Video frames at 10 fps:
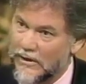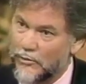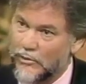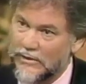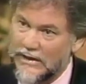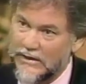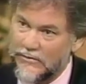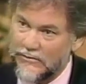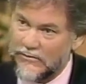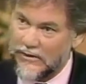When
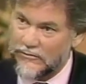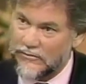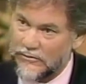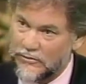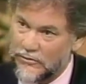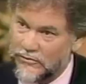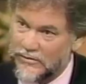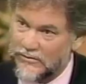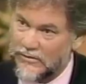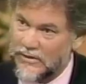either sex
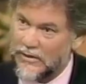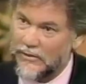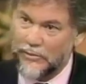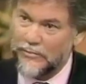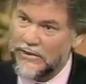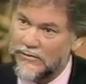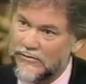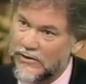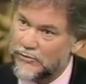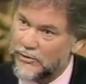loses, when either
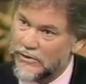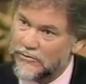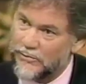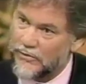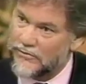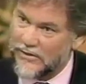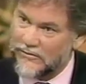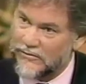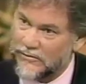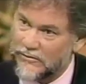sex wins, both
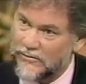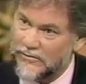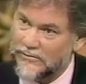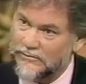sexes lose.